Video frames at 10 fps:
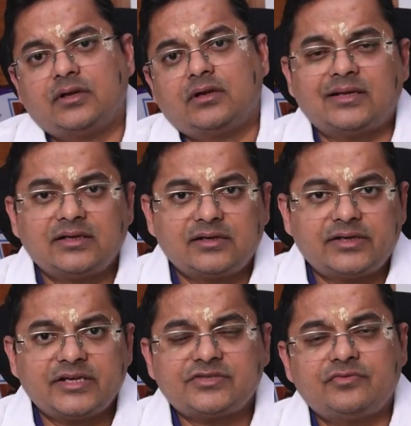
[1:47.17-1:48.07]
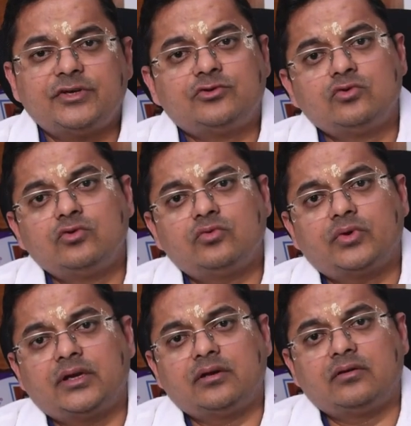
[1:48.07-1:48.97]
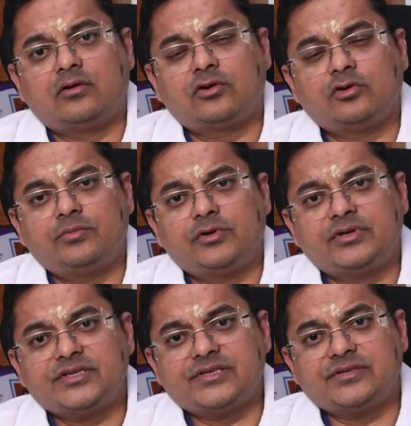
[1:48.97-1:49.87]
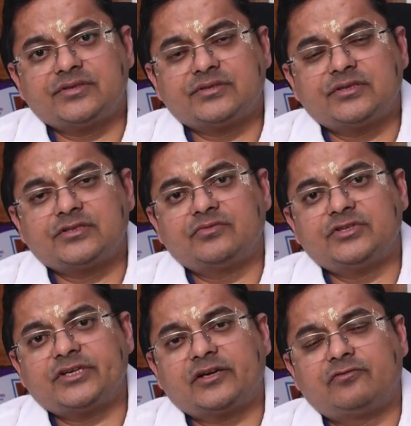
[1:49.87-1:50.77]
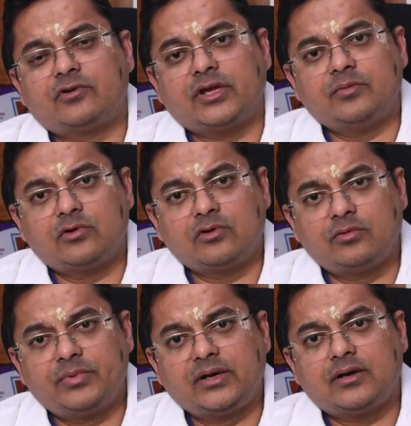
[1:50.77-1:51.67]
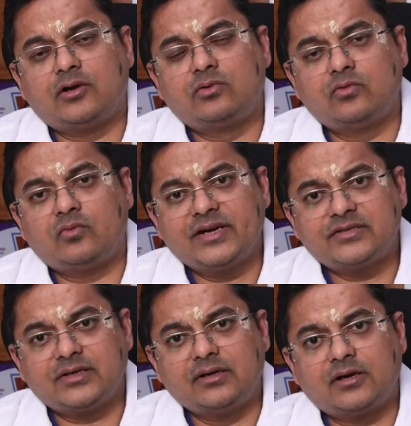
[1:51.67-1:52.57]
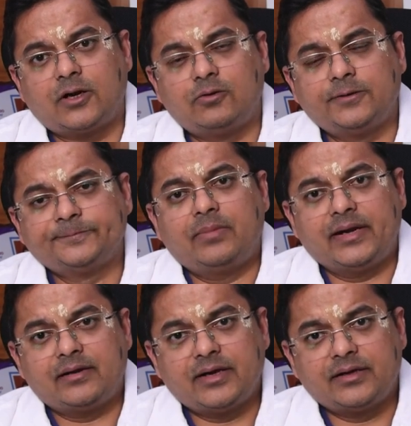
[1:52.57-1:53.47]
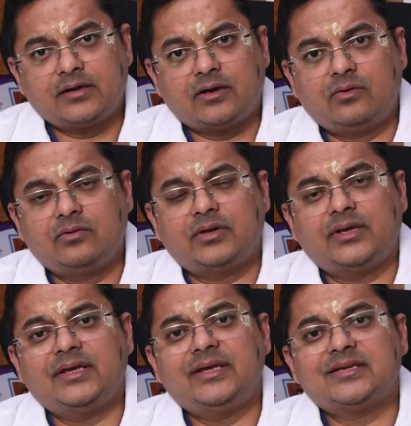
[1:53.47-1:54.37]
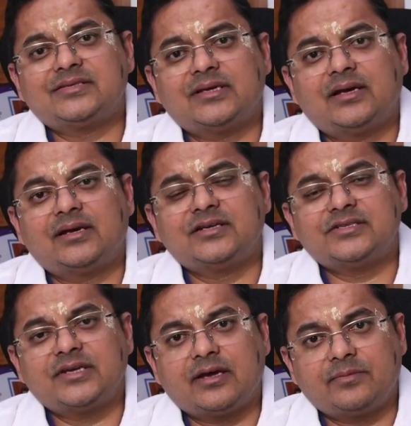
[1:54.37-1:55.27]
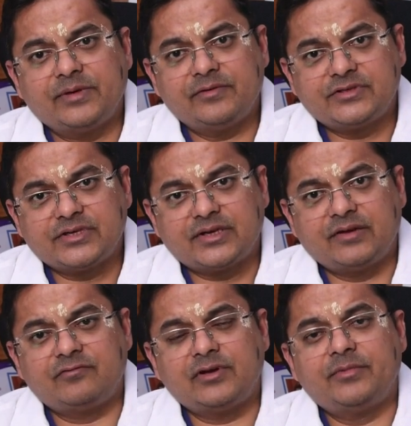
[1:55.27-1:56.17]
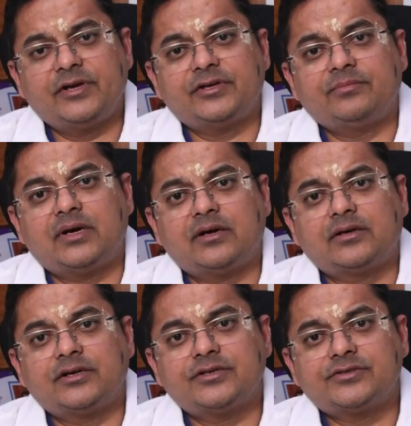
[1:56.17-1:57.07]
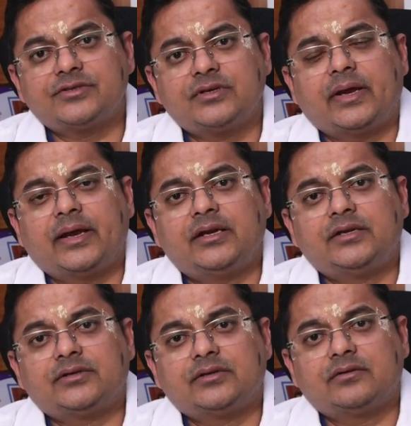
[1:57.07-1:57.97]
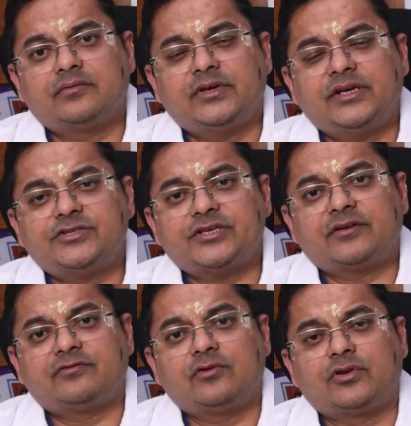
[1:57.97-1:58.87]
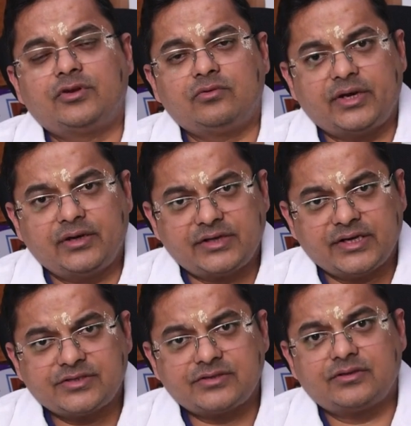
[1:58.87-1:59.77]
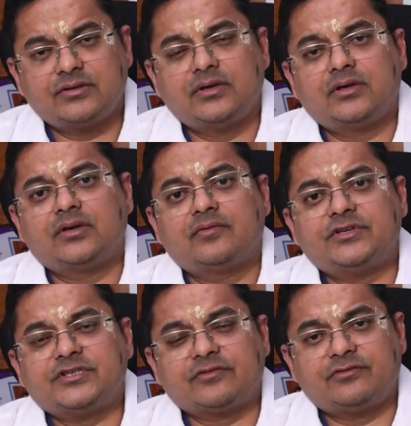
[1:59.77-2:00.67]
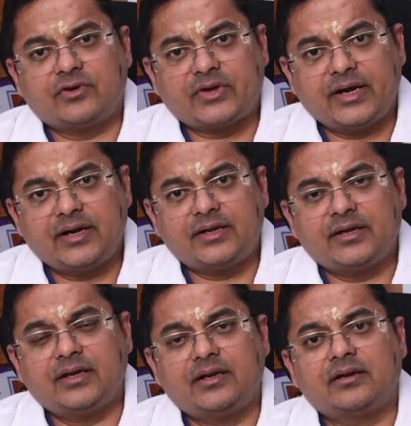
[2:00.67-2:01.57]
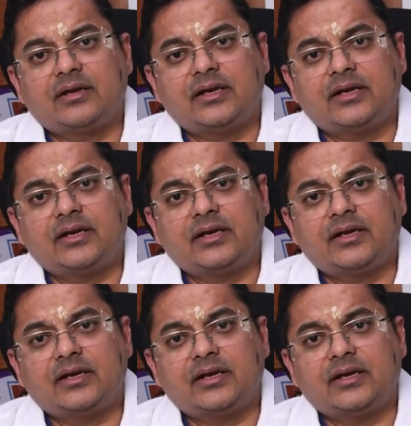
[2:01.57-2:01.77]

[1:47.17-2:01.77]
Other tests we do in autoimmune diseases is we check for hemoglobin count, white cell count, platelet count, ESR and CRP, which are inflammatory markers, and we check for urine test, we check for creatinine,